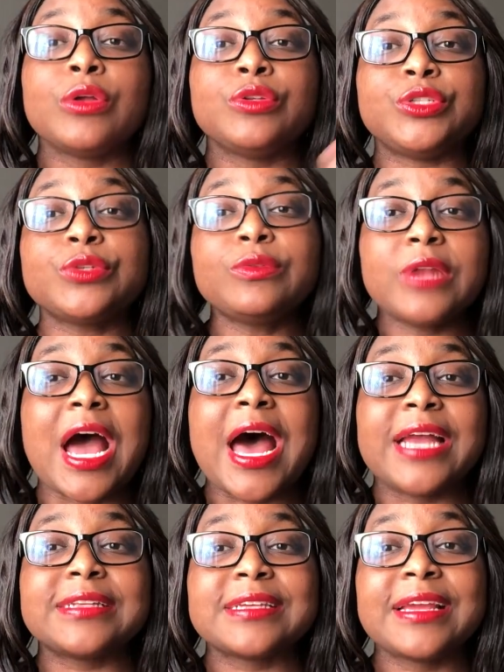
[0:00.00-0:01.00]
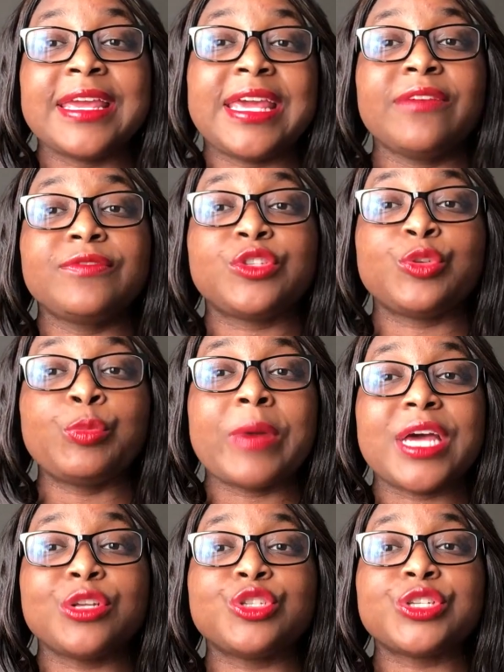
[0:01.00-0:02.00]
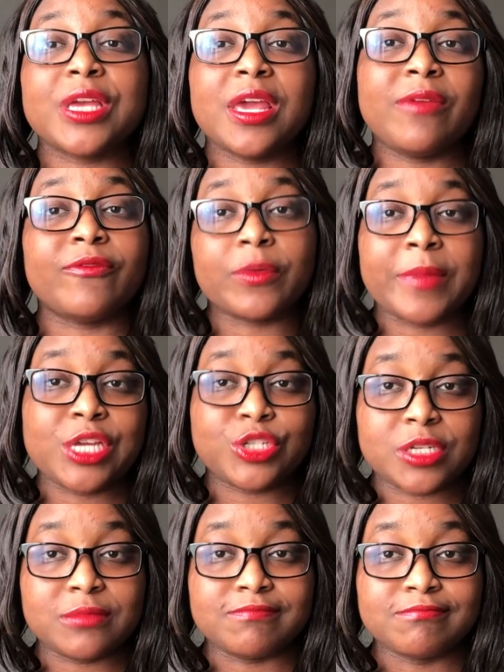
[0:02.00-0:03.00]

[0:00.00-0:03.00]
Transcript: Do not give too much information.